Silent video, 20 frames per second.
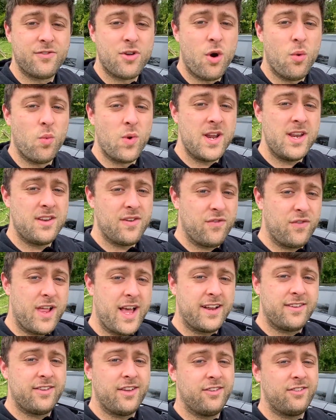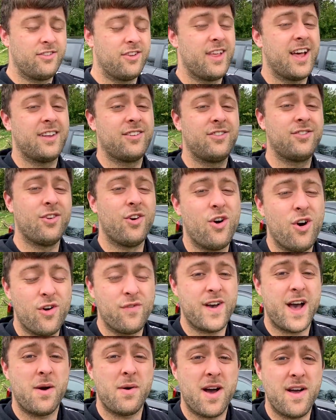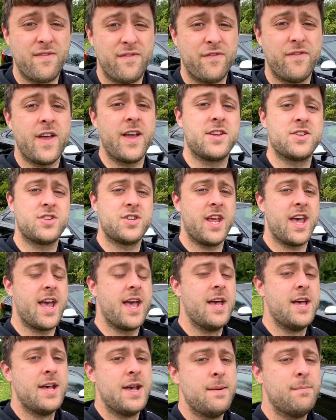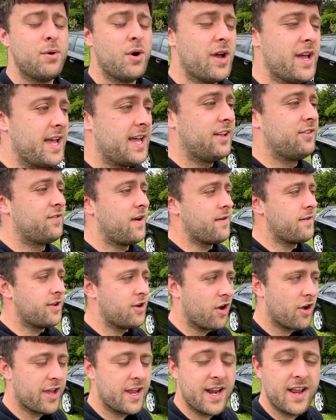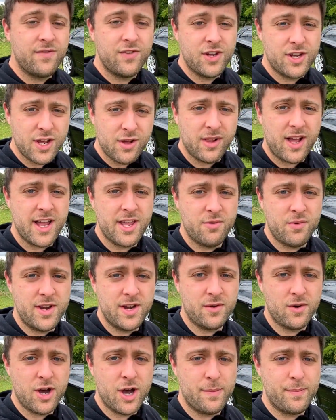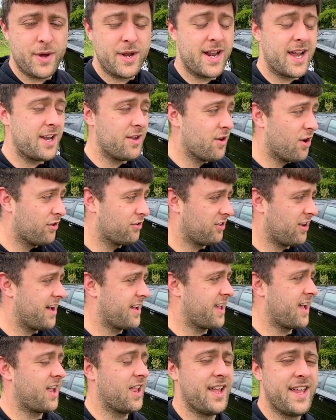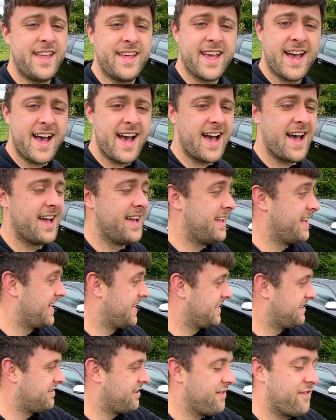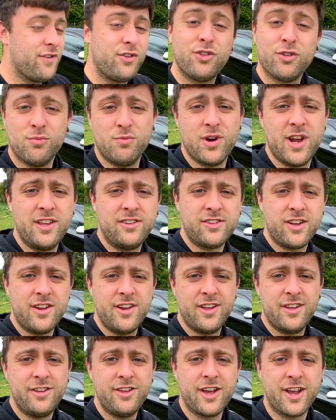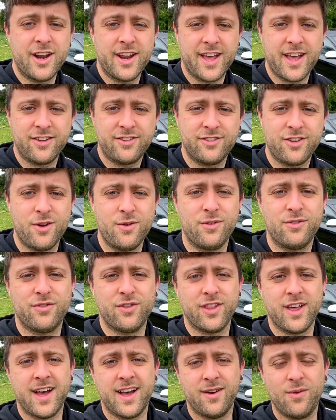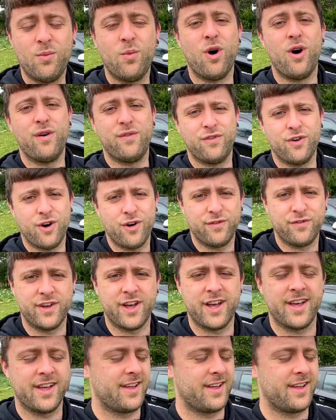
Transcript: got wind deflectors, so that's sort of how I fixed it, but it is very annoying. If you do like your window open and you also like a clean car, for some reason you're going to get soaked for that. What a forfeit.